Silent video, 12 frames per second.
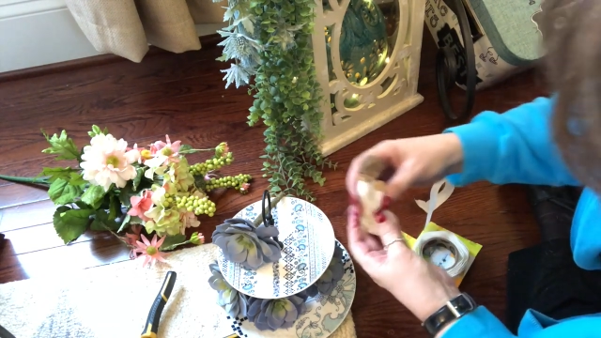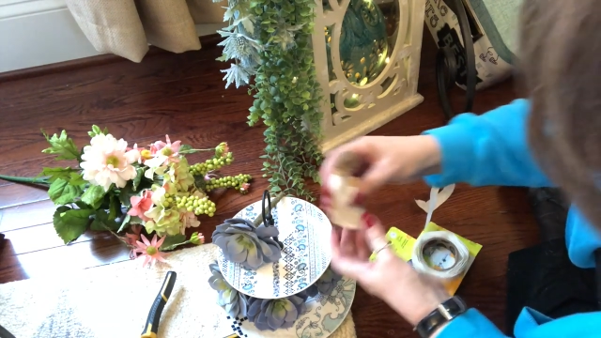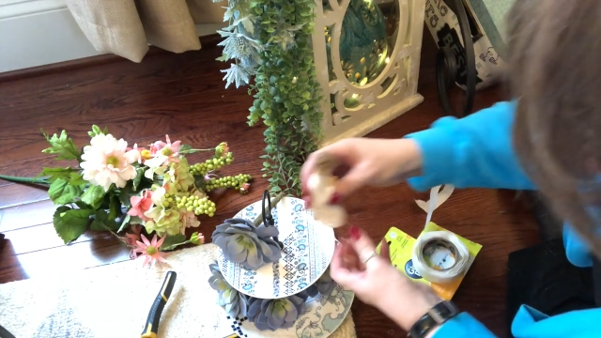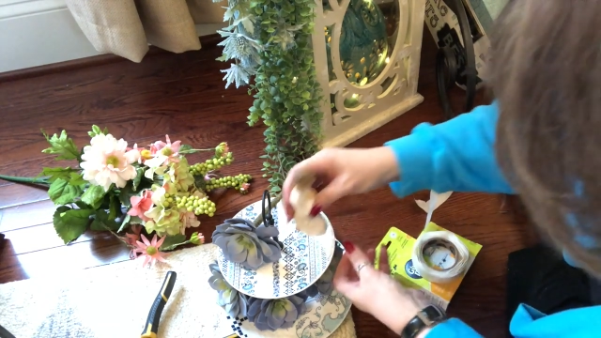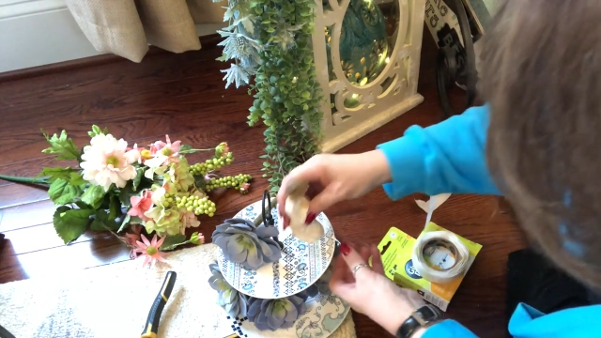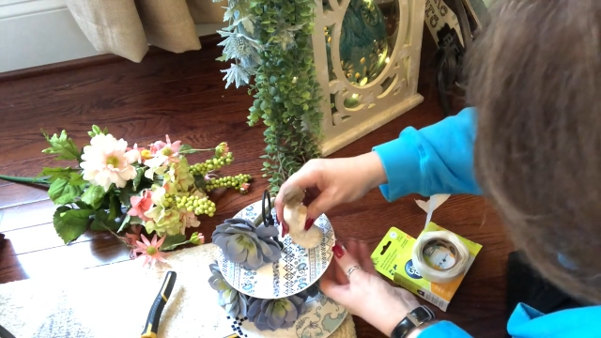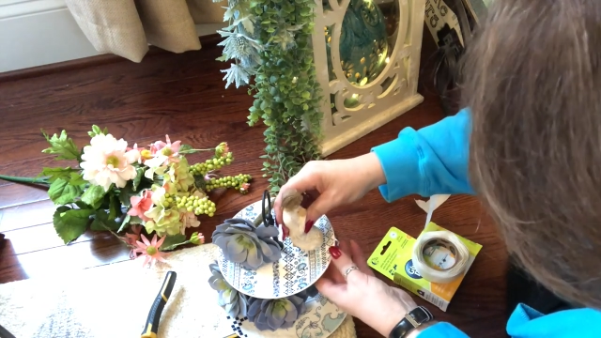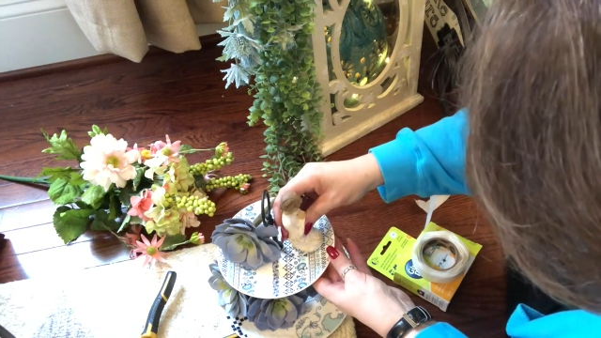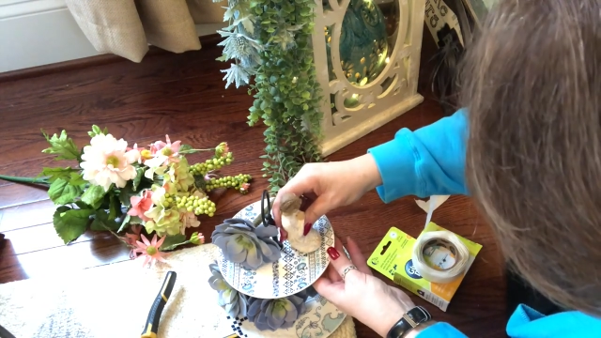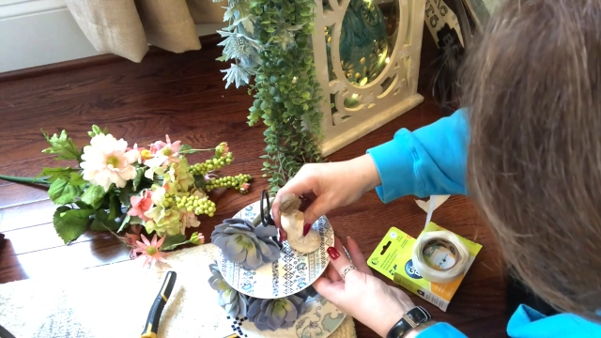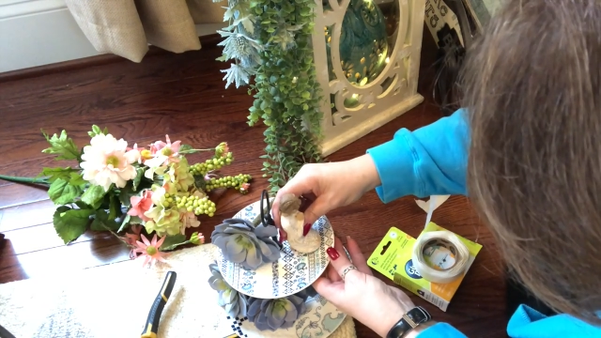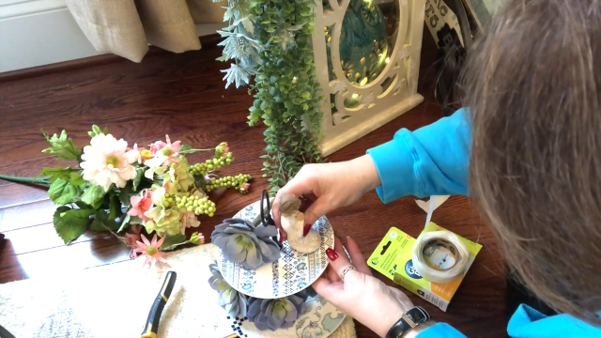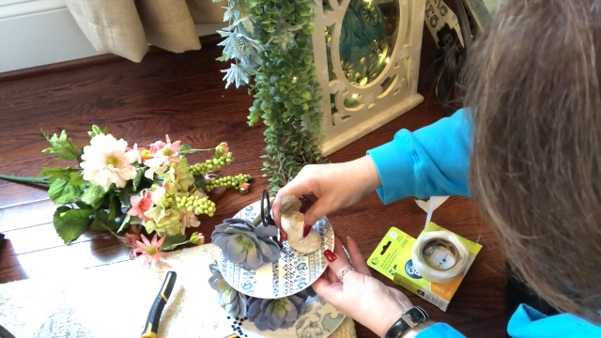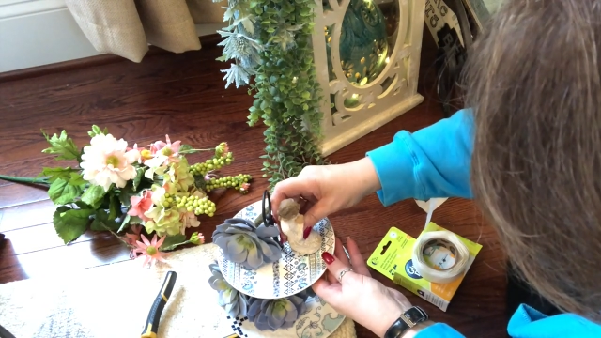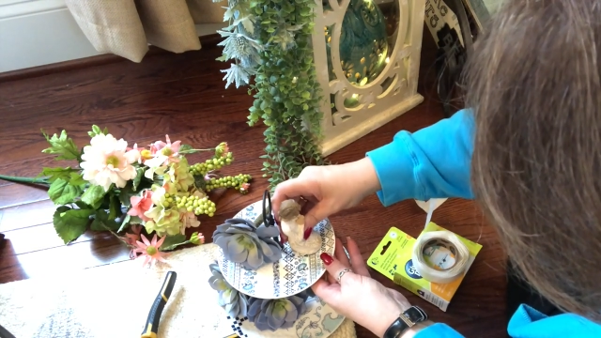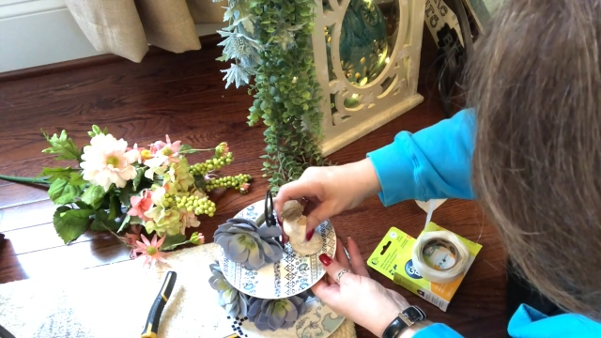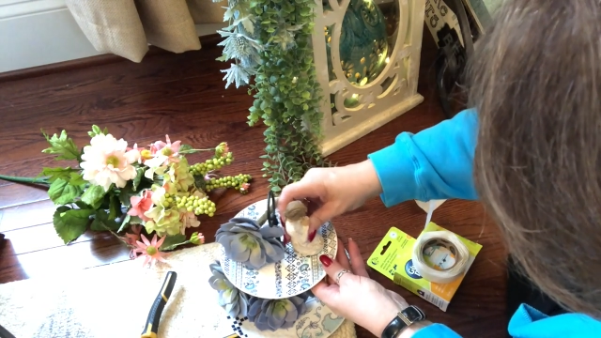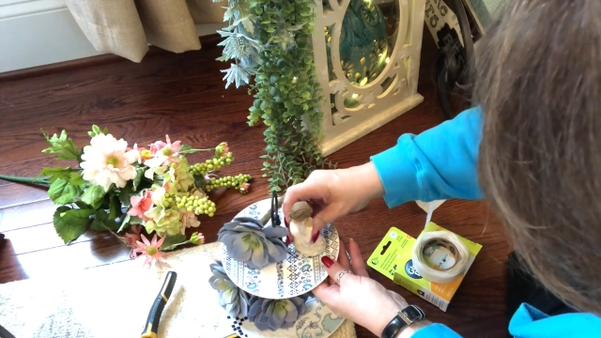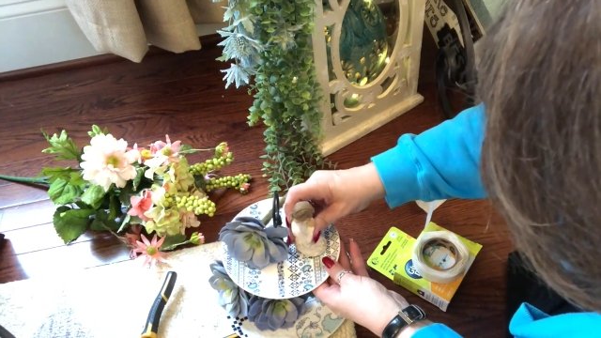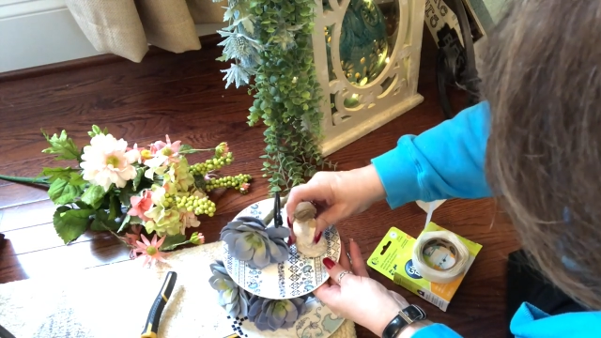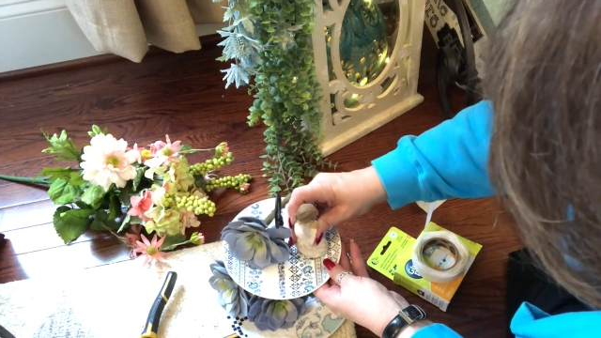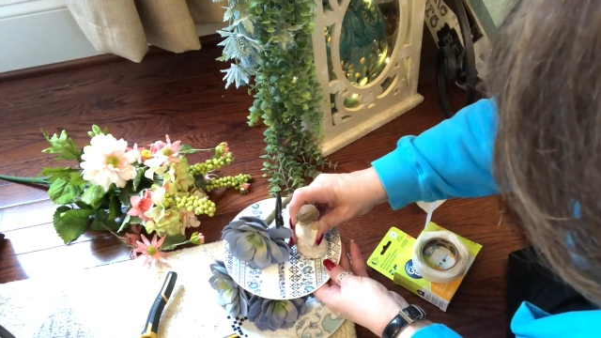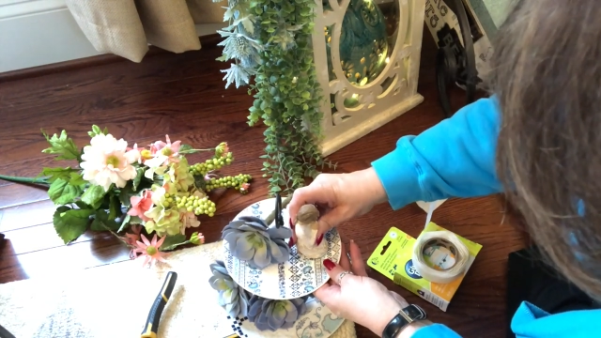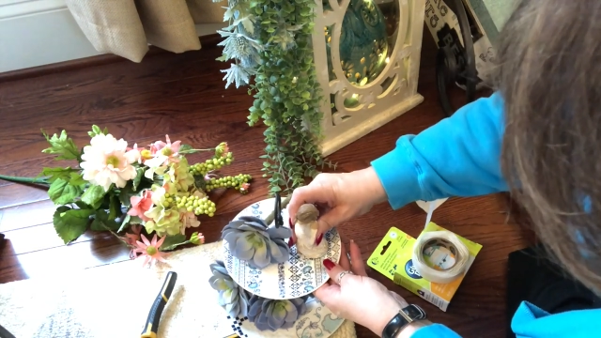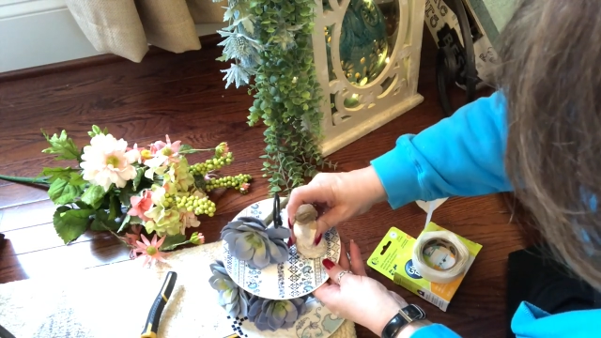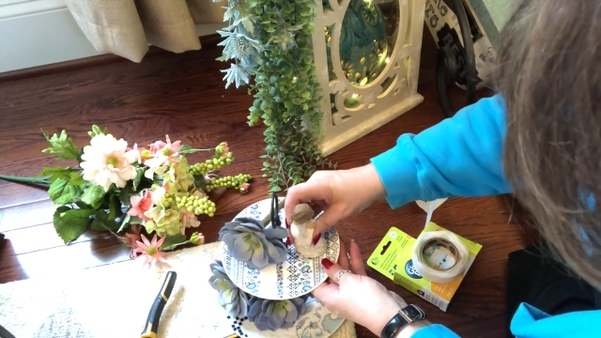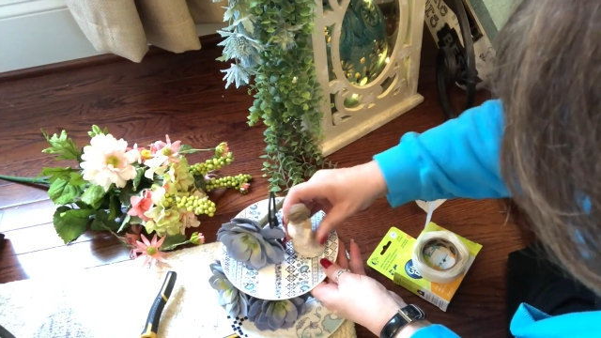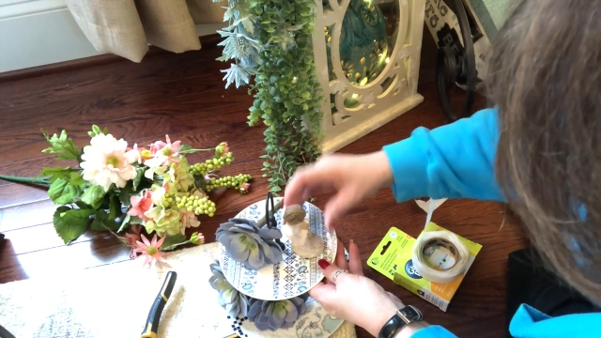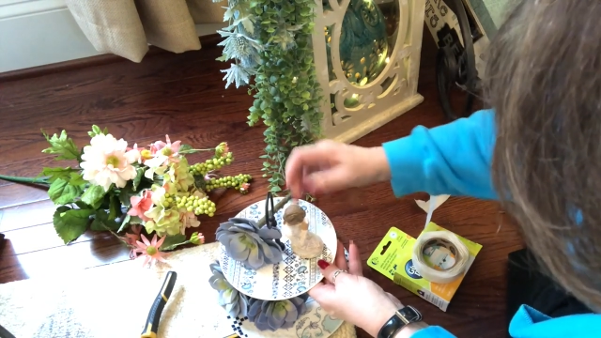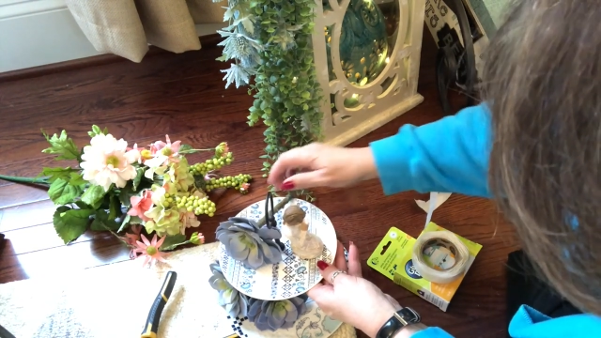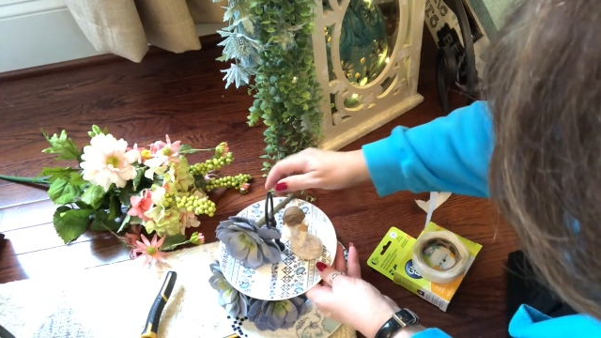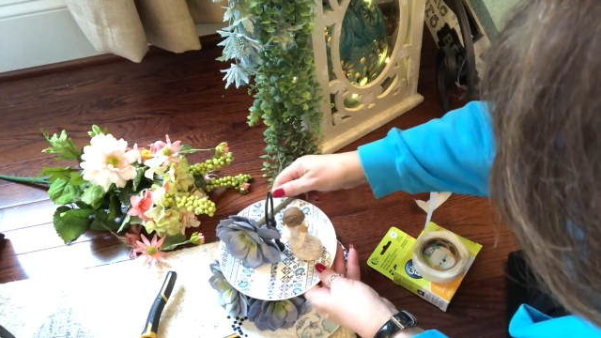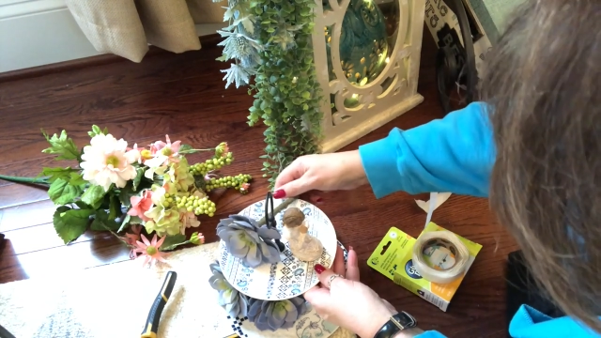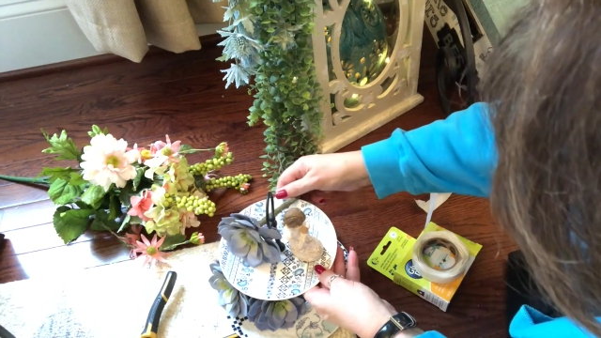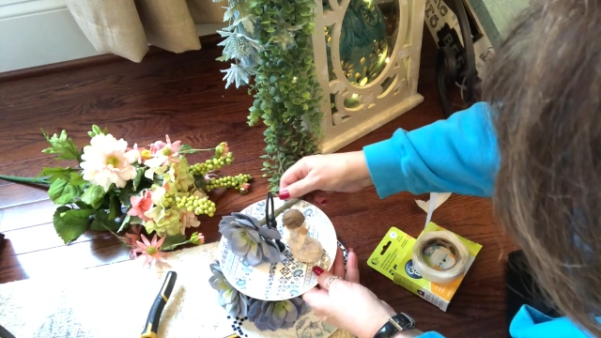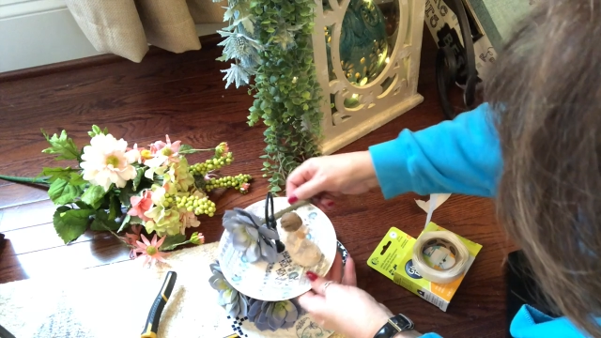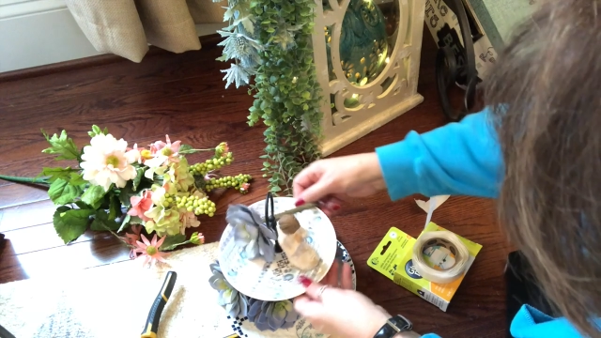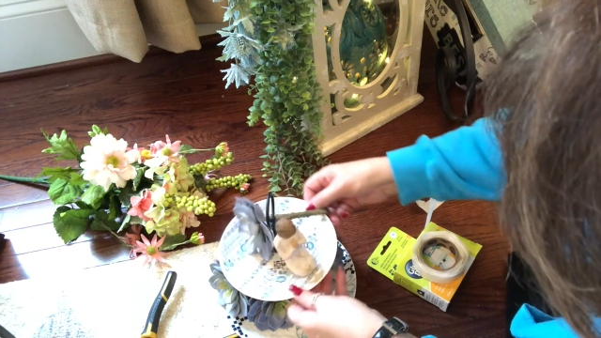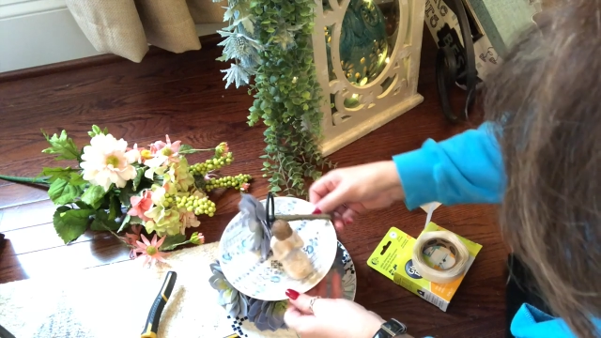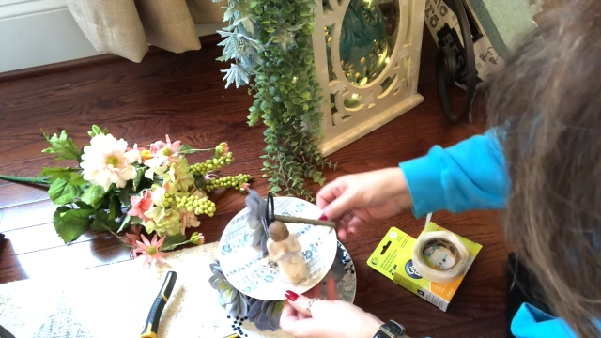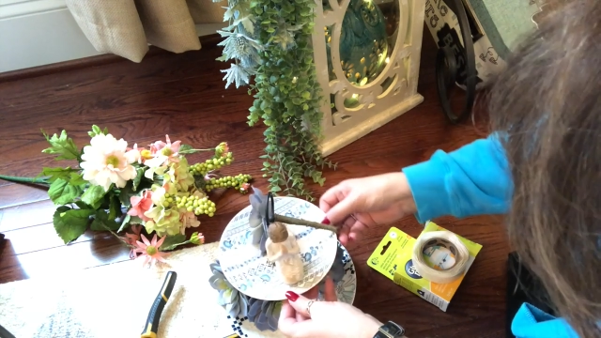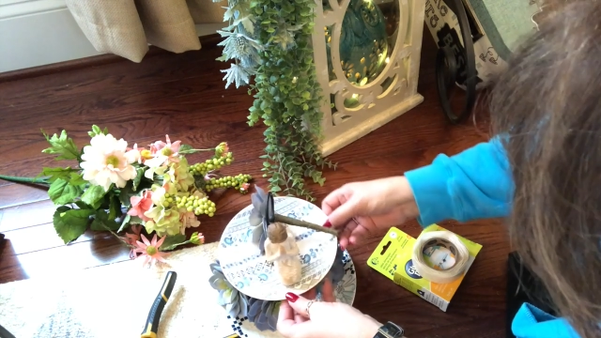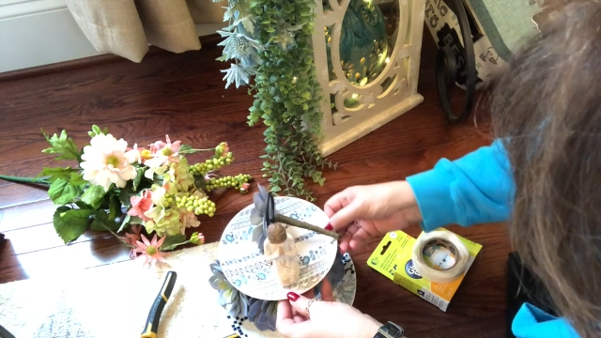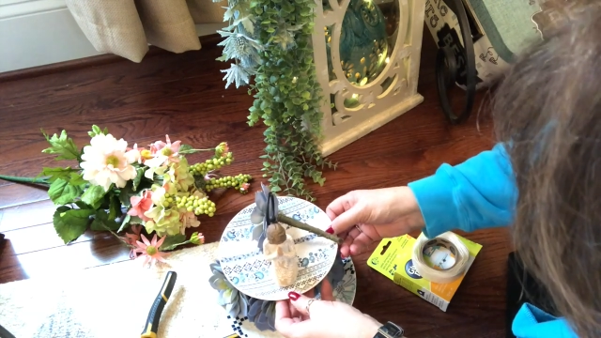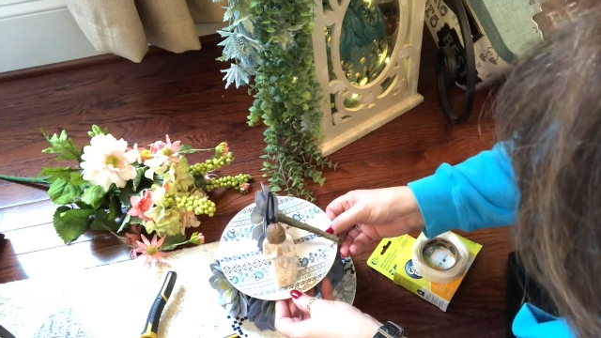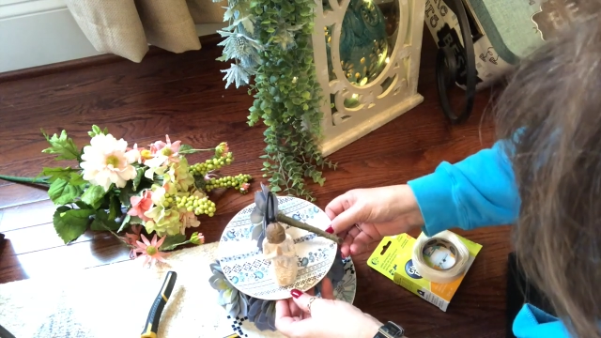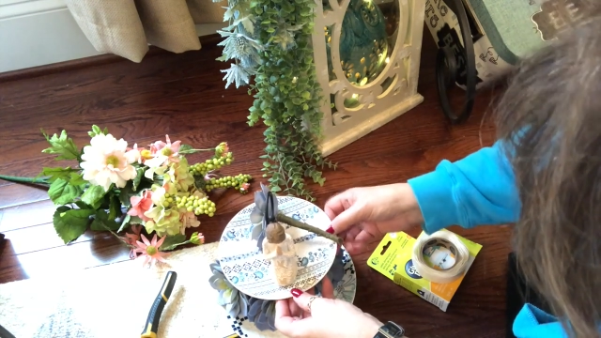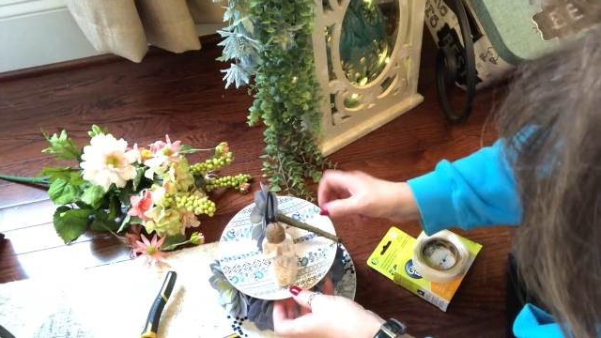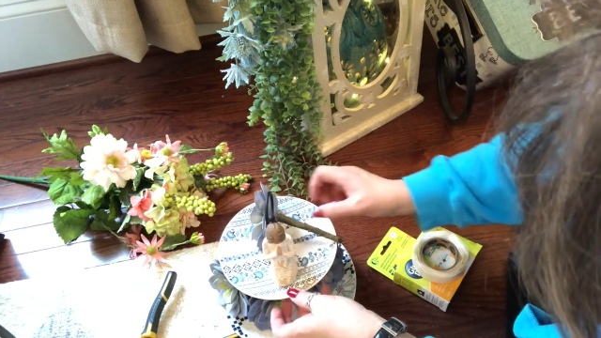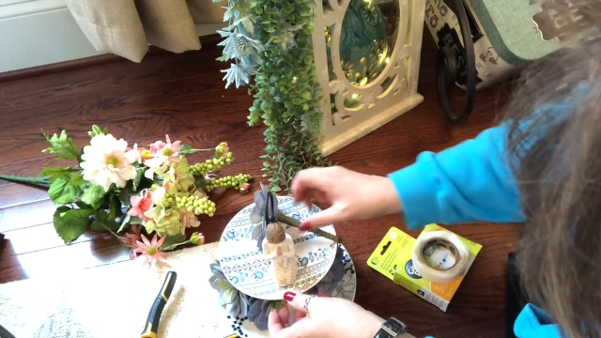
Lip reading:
No face is visible, so there are no lips to read.